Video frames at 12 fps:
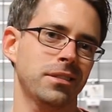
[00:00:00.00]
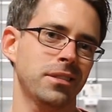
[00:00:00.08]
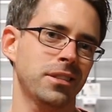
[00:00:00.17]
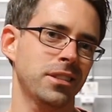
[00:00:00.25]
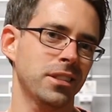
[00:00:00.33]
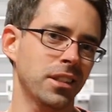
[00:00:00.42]

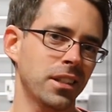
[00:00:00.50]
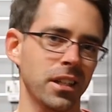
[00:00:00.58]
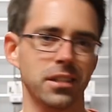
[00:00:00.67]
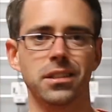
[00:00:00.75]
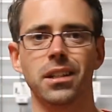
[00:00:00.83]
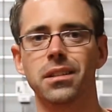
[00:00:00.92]

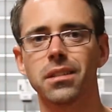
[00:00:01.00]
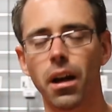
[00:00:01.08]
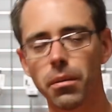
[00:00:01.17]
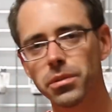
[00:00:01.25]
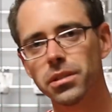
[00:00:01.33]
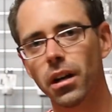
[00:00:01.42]
statistics
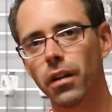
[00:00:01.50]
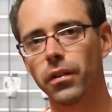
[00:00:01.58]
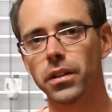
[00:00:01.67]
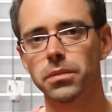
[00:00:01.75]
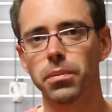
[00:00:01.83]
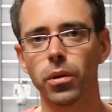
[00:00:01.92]
type stuff
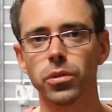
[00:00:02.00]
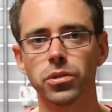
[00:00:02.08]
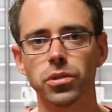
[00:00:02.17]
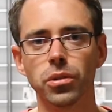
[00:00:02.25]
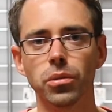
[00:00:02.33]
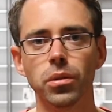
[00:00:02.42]
as
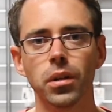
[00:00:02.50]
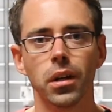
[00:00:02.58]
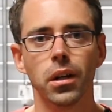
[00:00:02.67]
opposed to